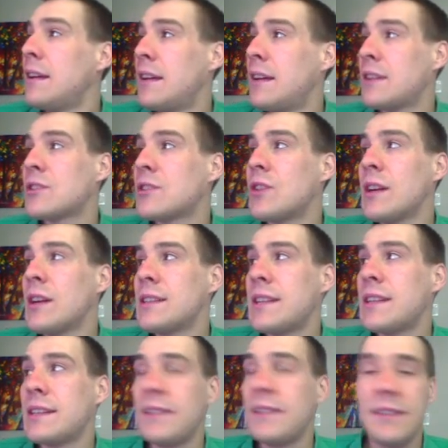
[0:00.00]
And our strongest
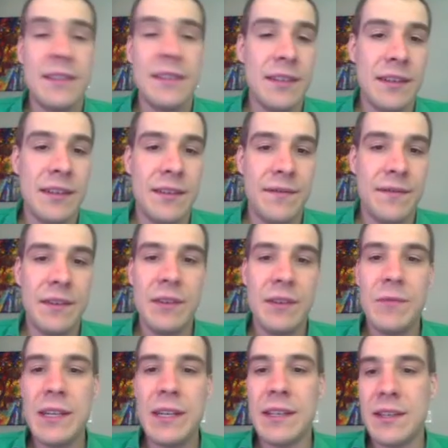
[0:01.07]
acids are very
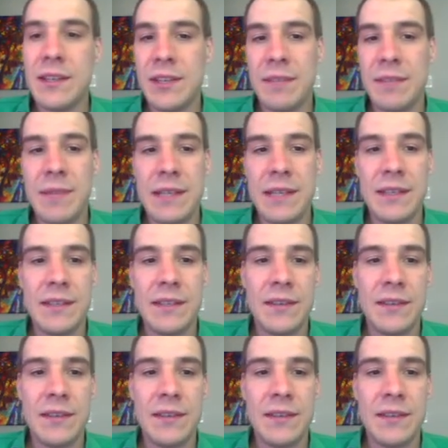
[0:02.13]
weak conjugate bases,